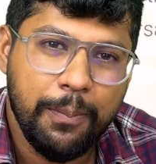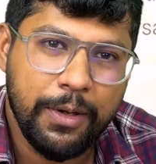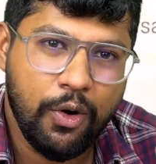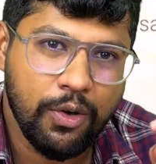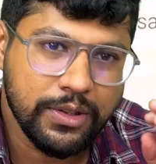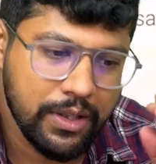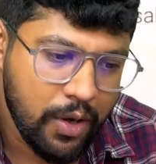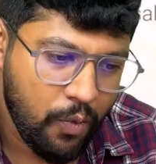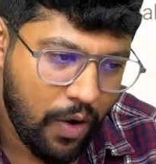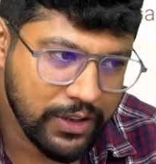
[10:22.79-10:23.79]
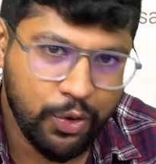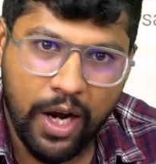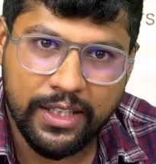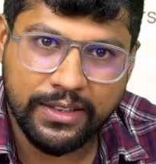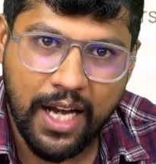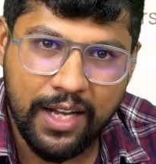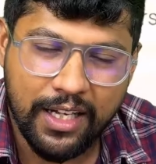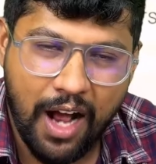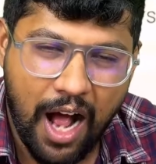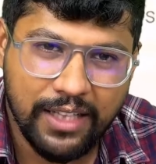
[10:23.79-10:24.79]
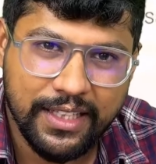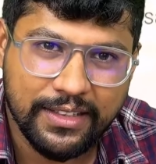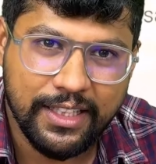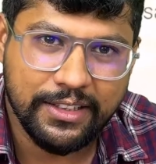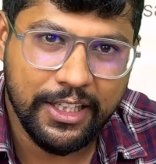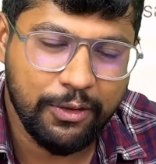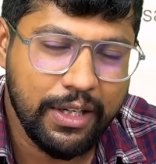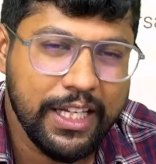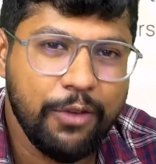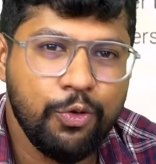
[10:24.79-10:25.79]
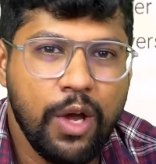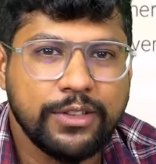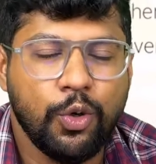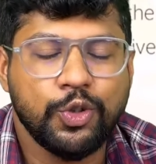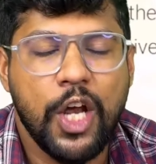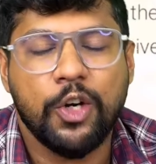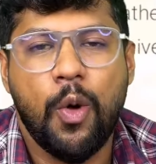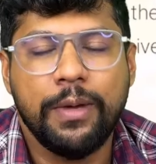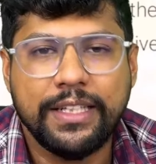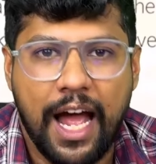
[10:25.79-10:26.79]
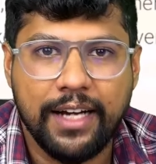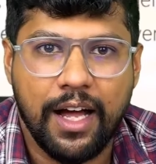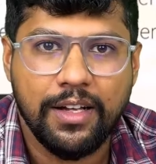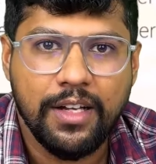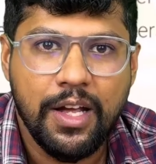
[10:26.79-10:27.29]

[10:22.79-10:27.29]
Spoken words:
Because once you understand the caste census, it will give you a socio-economic data.